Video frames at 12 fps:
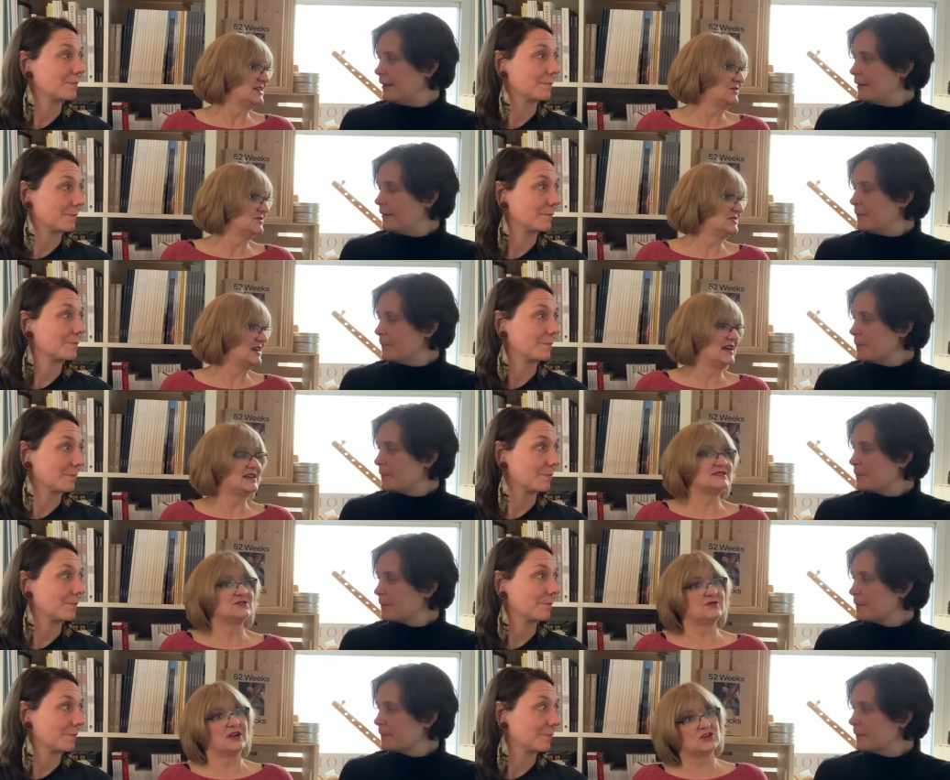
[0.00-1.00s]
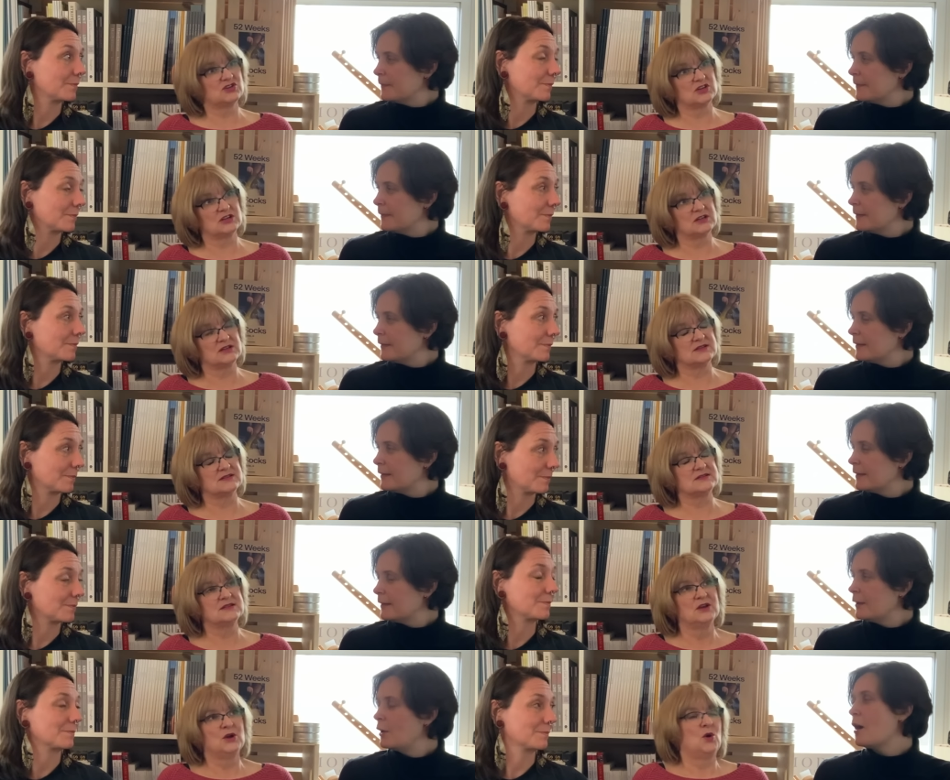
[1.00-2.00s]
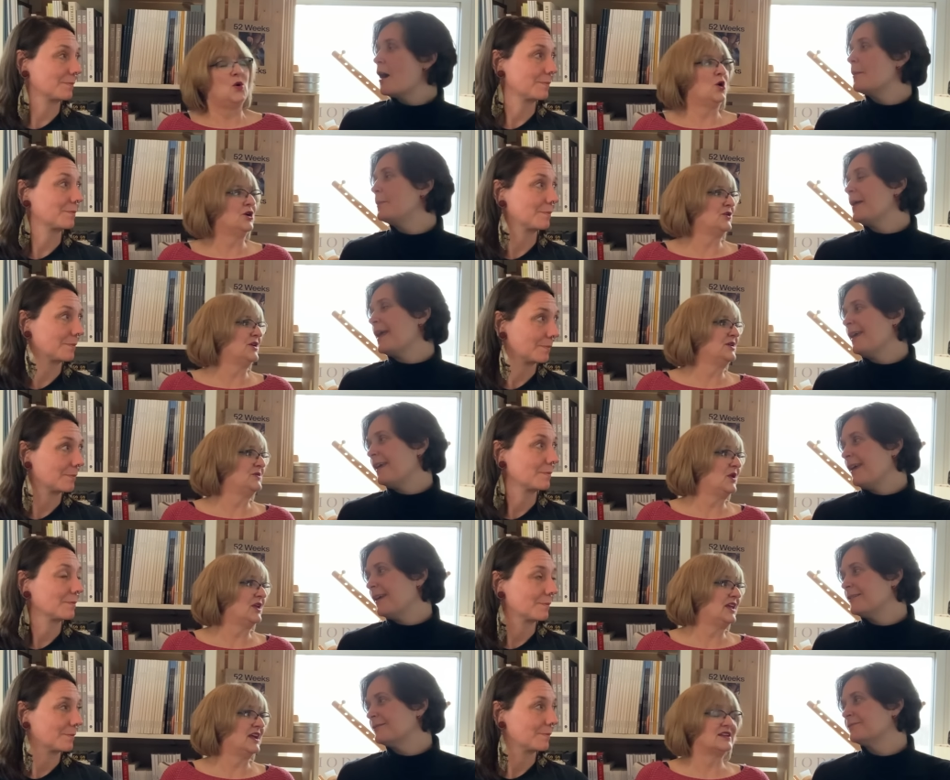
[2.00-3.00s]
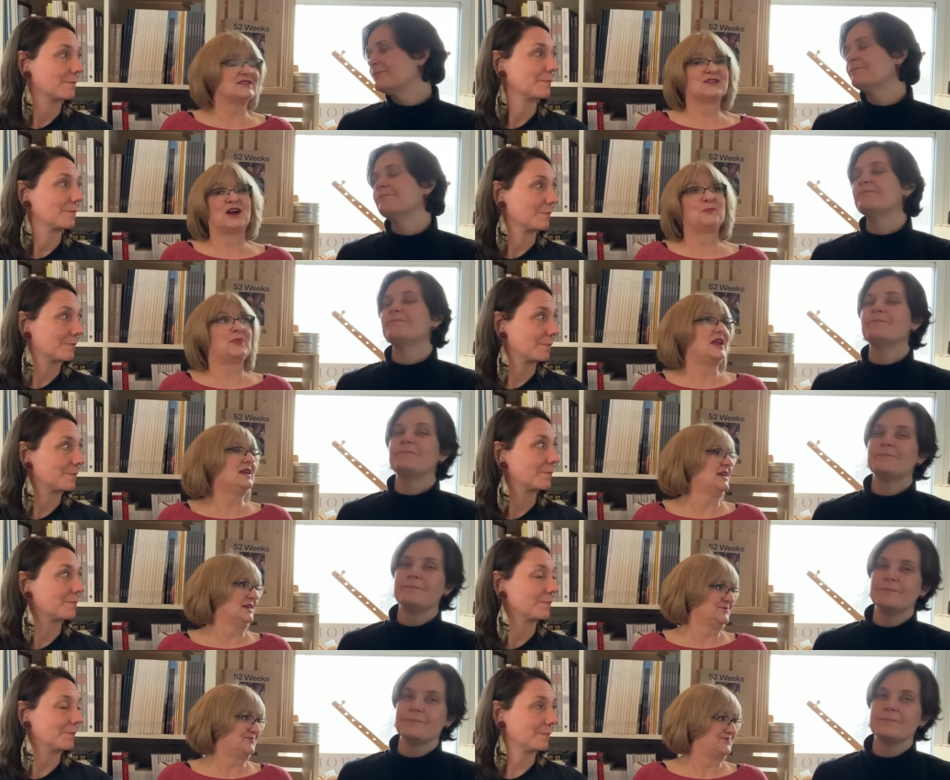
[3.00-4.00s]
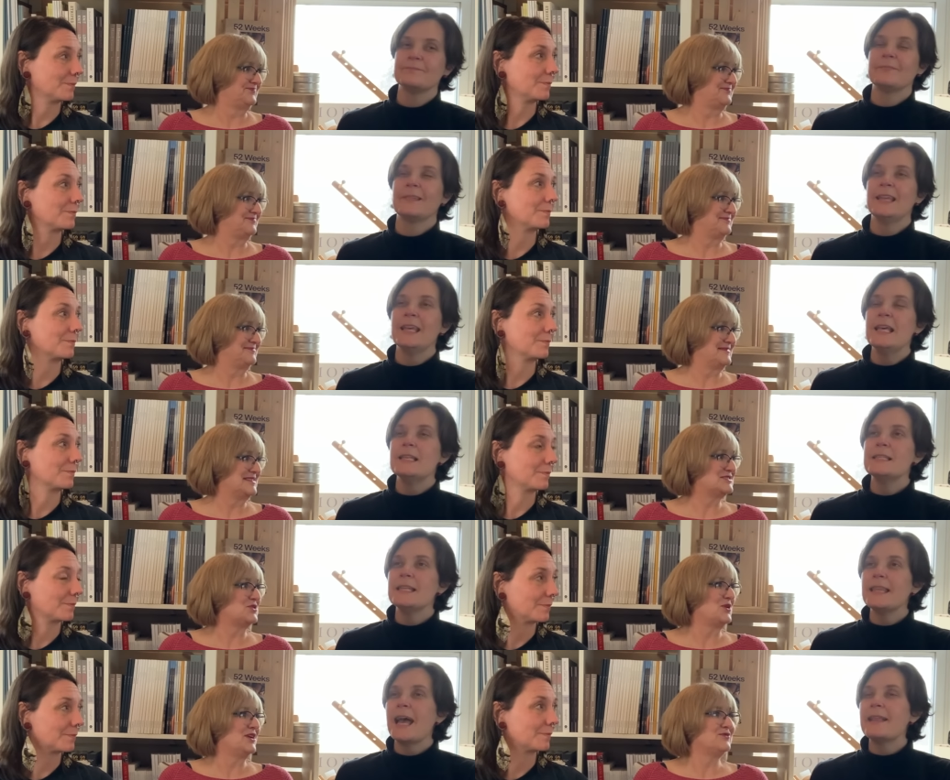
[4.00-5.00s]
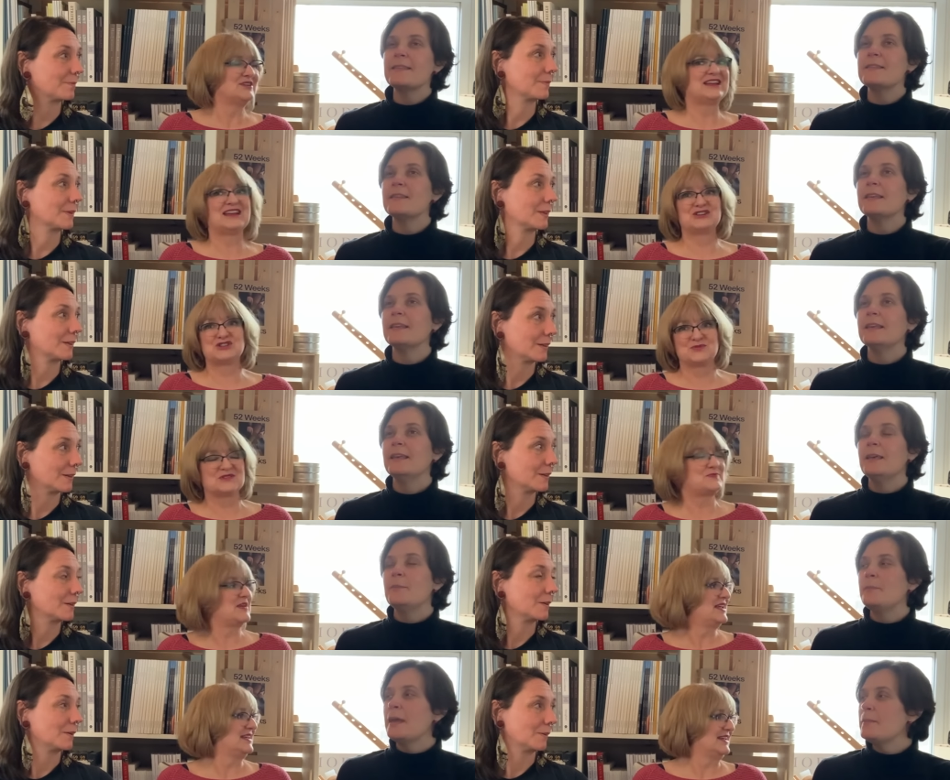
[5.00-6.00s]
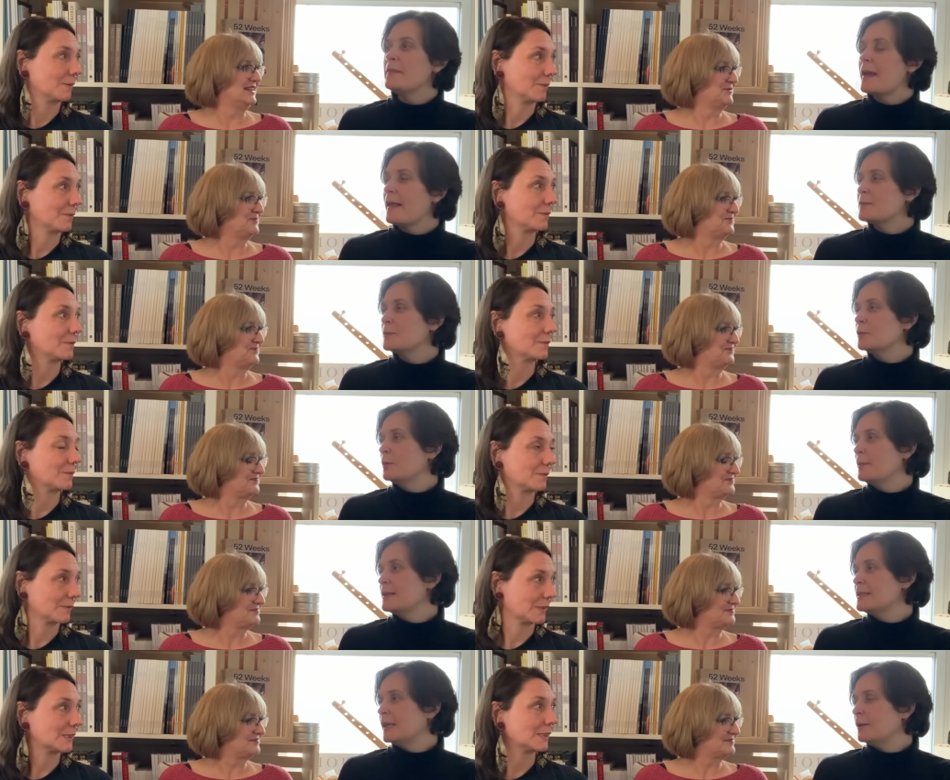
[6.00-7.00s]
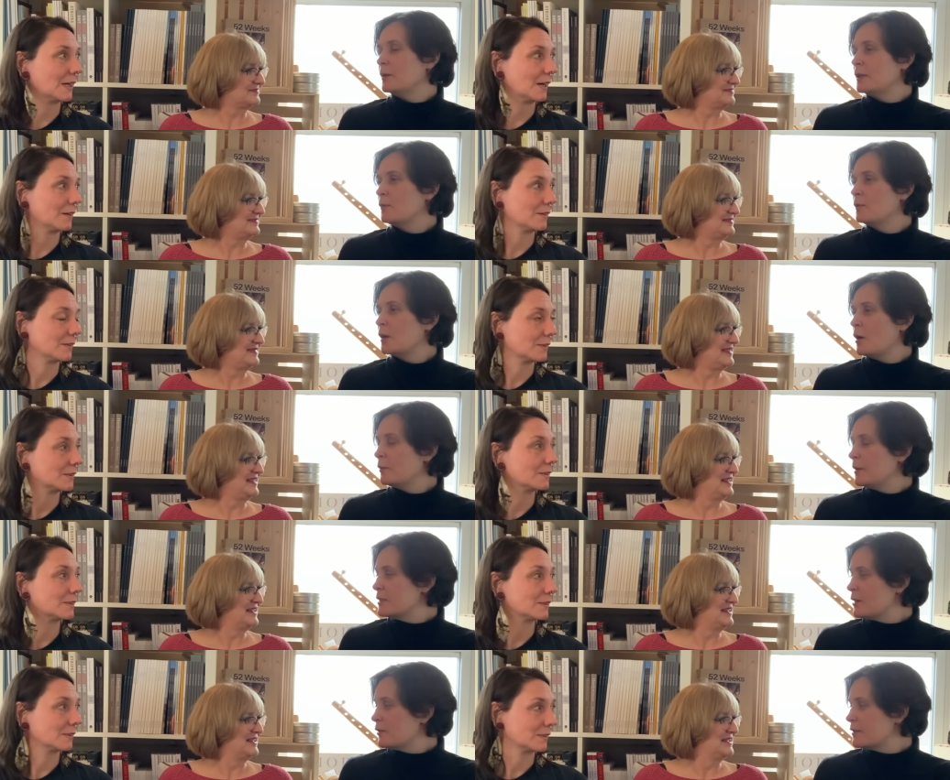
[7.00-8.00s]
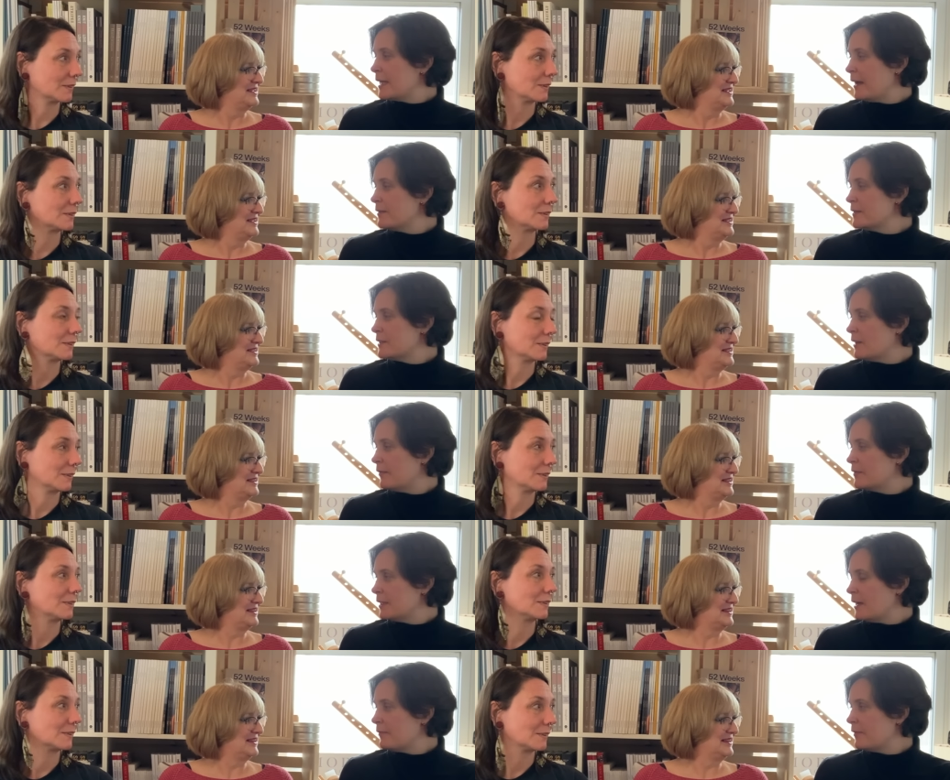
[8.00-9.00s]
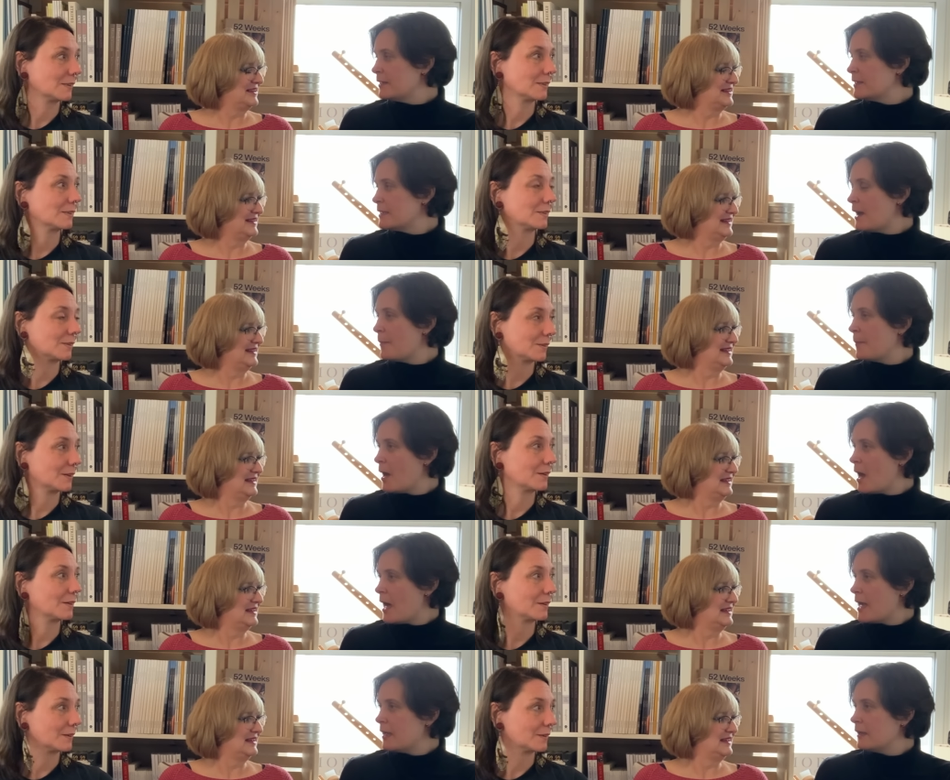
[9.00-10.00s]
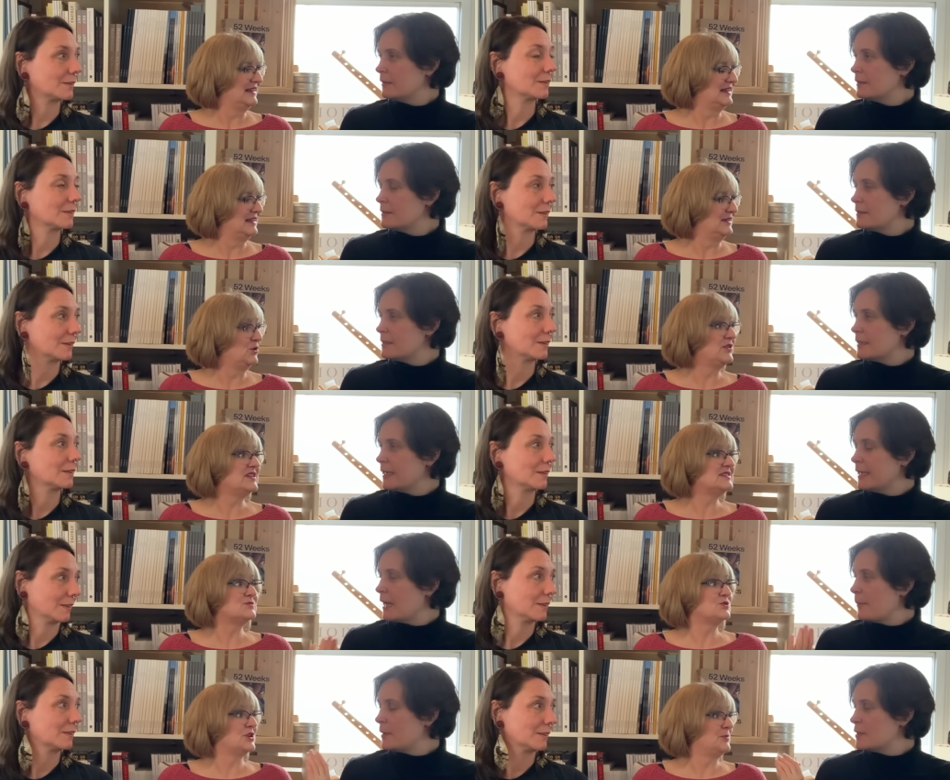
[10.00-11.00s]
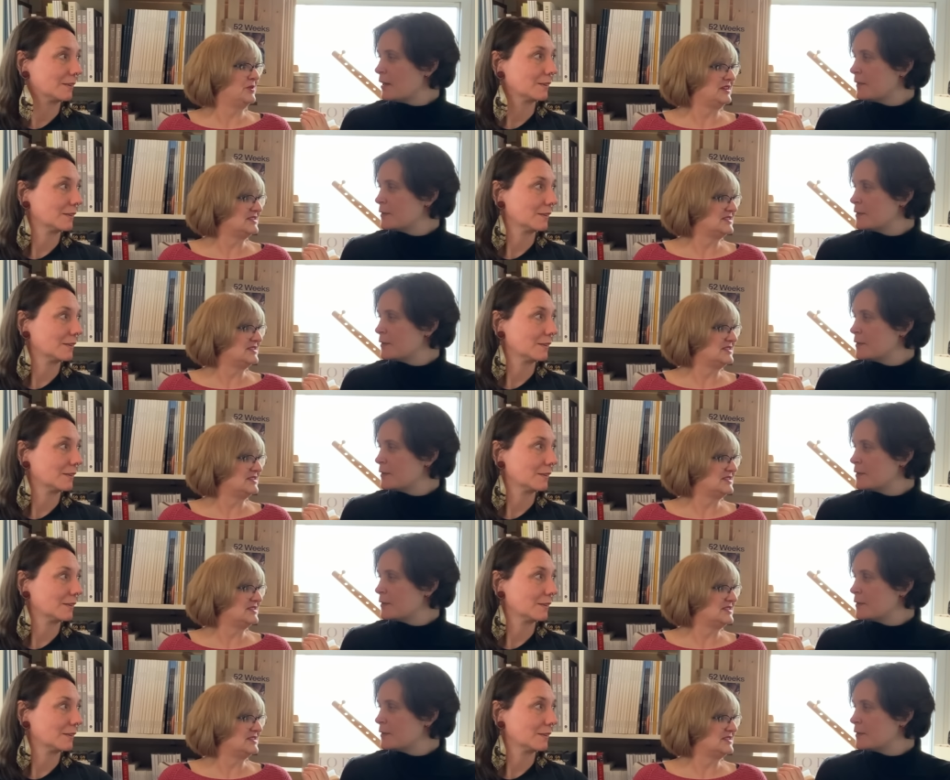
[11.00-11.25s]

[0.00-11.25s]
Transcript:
Speaker 1: house to ask directions got or uh, baking. yeah got mm. baking mm-hmm. so See, every day she was
Speaker 2: baking maybe that's what we're missing yeah. we don't go to each other's houses often enough and stop
Speaker 1: by well, these were complete